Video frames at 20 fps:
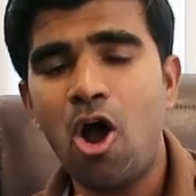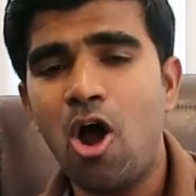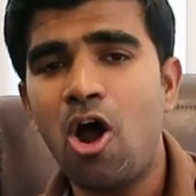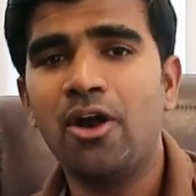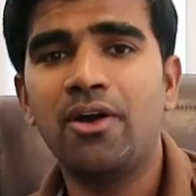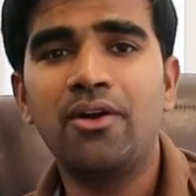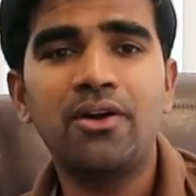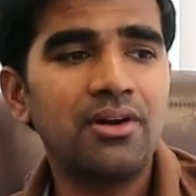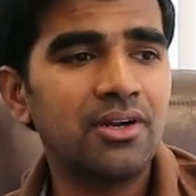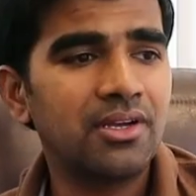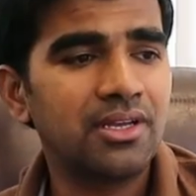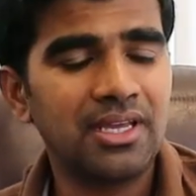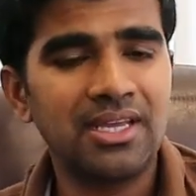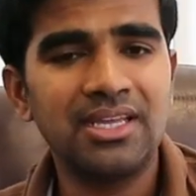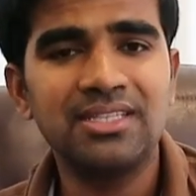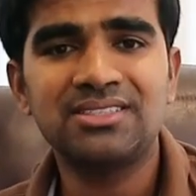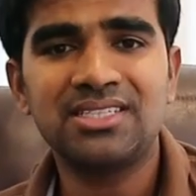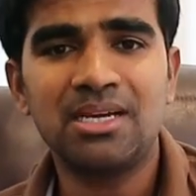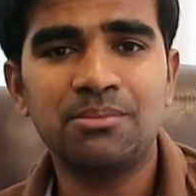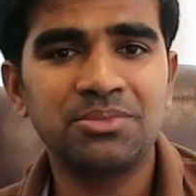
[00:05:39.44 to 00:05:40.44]
Or
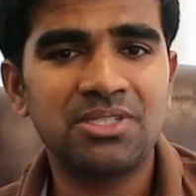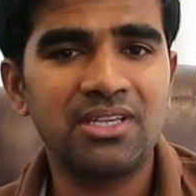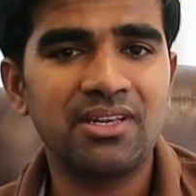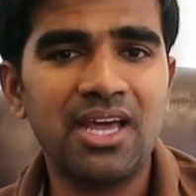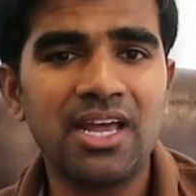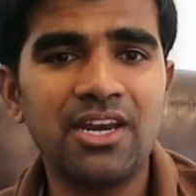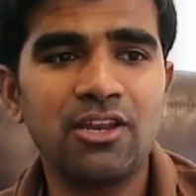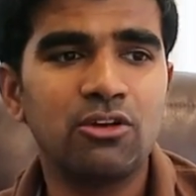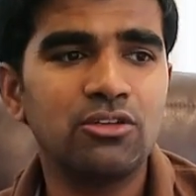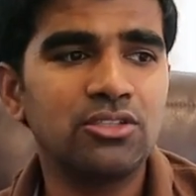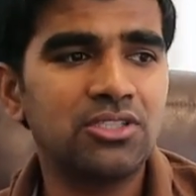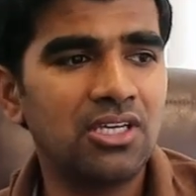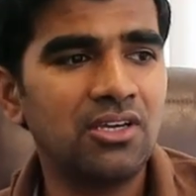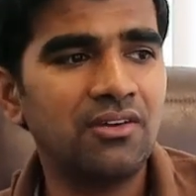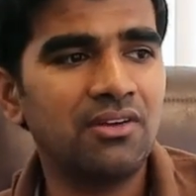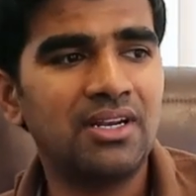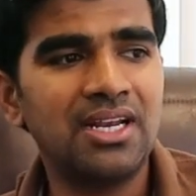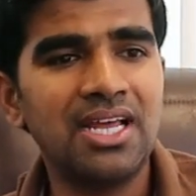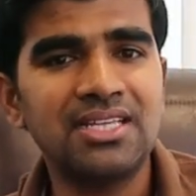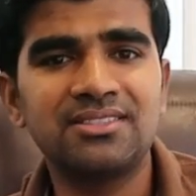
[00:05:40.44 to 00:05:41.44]
in some scenarios,
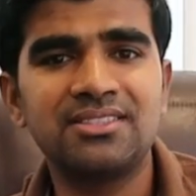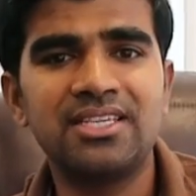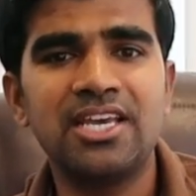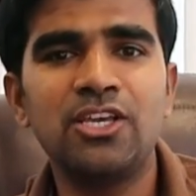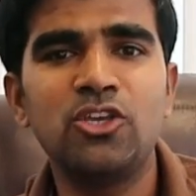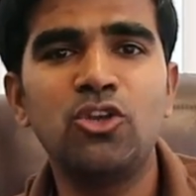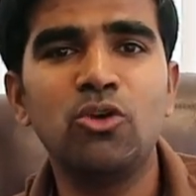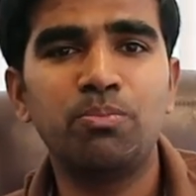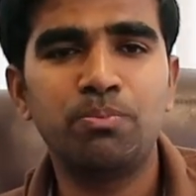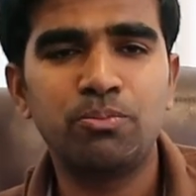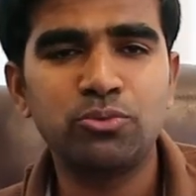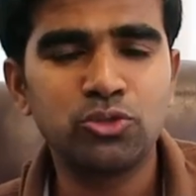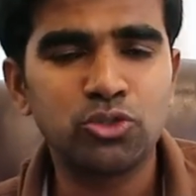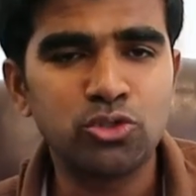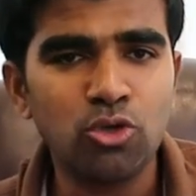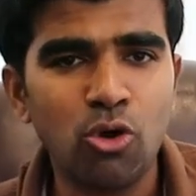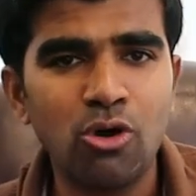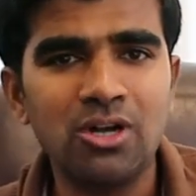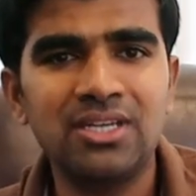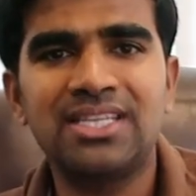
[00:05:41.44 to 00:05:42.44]
let's say you
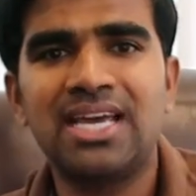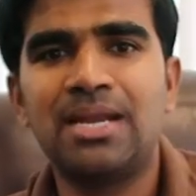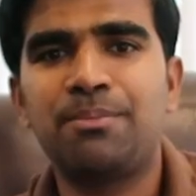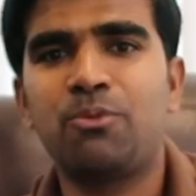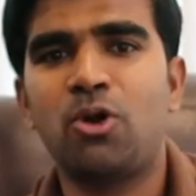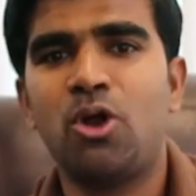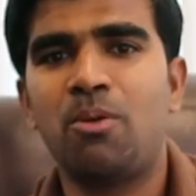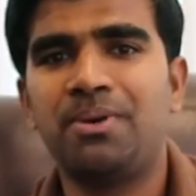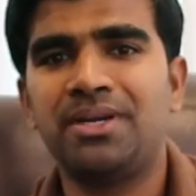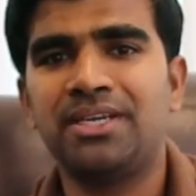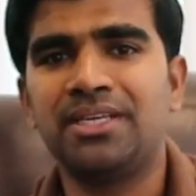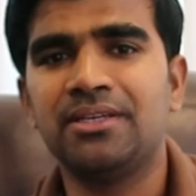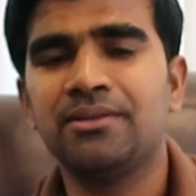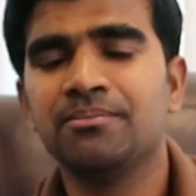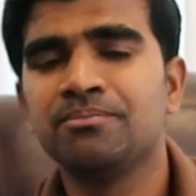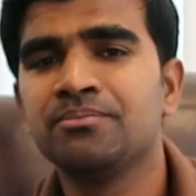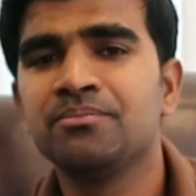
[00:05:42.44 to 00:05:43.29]
sold that property,